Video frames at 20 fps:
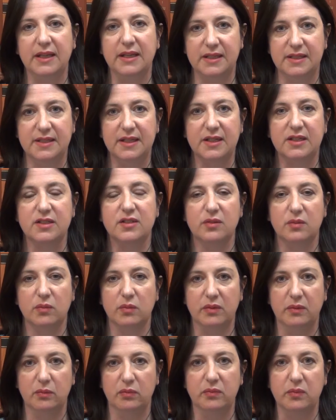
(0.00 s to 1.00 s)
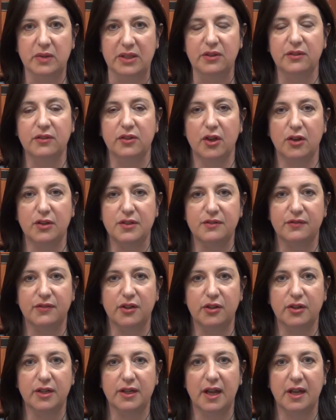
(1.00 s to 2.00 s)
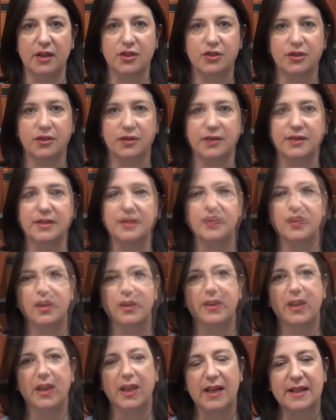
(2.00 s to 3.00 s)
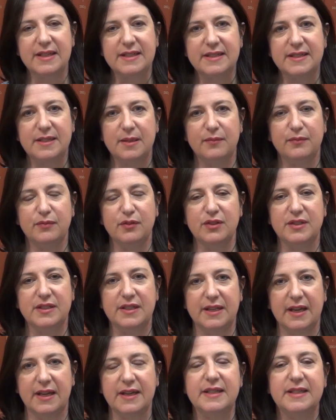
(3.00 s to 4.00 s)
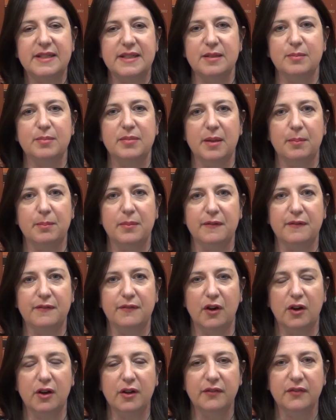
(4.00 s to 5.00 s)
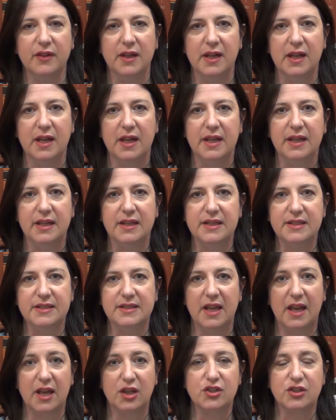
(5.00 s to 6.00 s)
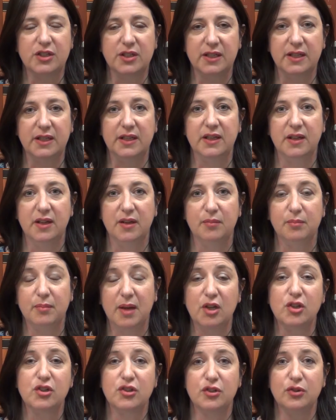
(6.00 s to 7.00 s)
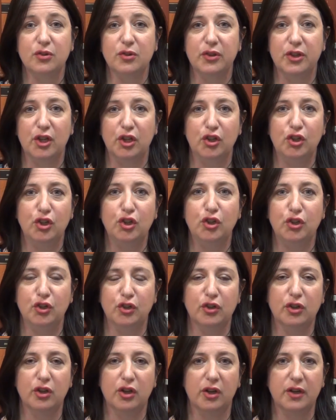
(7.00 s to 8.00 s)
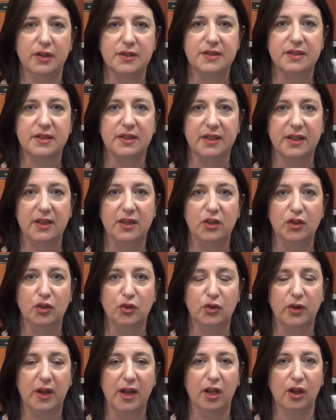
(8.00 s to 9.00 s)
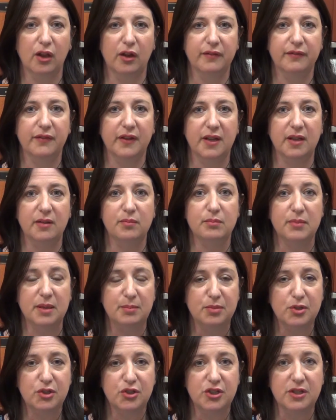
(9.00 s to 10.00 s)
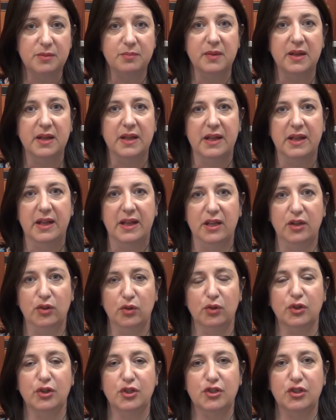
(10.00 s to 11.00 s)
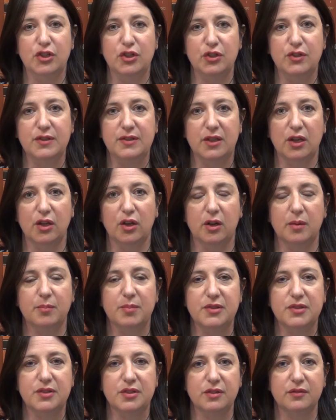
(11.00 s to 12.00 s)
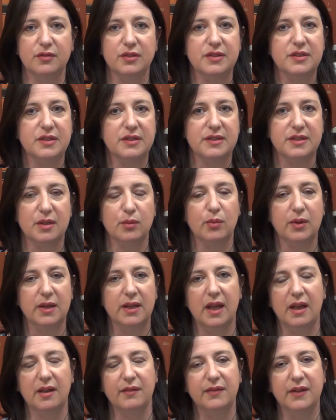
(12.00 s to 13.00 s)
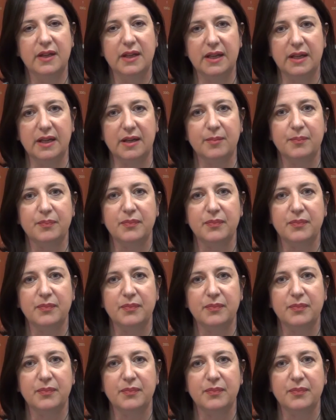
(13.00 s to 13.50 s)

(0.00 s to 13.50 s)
indexed with those variations. Right. So the last tip for today, tip number 5, is actually make sure that you utilise your LIV membership in order to use the library services that we have here.